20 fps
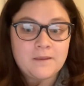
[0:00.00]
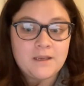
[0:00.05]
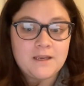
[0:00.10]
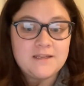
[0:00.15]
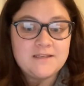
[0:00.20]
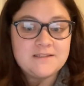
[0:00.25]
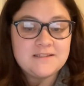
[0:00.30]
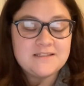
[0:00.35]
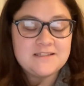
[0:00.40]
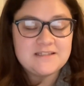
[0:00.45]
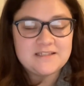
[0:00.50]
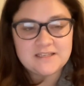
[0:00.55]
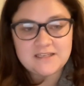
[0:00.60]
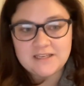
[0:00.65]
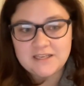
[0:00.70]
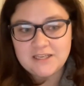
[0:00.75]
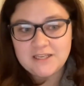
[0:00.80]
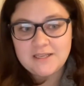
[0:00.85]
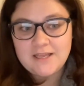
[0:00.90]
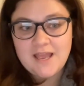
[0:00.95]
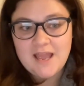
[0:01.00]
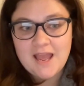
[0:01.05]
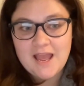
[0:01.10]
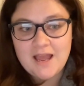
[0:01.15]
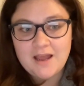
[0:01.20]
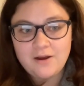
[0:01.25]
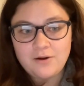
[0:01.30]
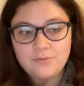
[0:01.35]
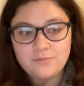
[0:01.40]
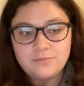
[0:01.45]
in seeing
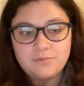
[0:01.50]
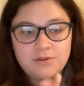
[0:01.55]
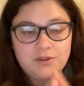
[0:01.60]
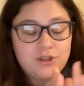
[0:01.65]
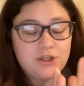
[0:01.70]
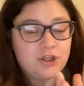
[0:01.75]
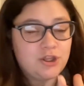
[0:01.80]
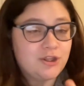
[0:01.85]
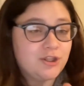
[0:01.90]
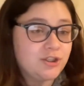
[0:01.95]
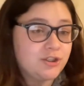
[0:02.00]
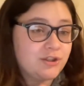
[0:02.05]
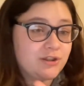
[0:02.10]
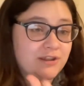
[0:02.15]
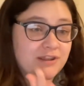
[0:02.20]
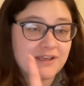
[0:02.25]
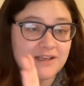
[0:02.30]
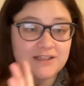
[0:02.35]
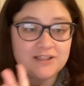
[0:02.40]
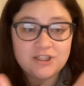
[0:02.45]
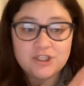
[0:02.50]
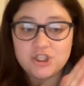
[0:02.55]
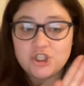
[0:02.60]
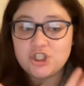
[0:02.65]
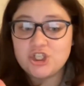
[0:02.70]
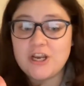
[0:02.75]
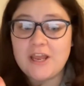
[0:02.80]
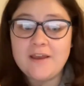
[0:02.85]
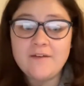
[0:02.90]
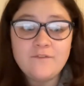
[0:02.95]
how th- things
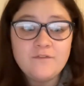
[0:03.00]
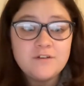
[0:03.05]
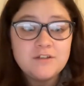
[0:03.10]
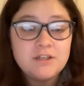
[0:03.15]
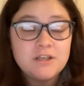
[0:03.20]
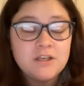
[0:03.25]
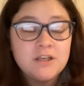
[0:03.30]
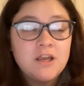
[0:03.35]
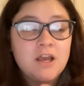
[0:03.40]
shift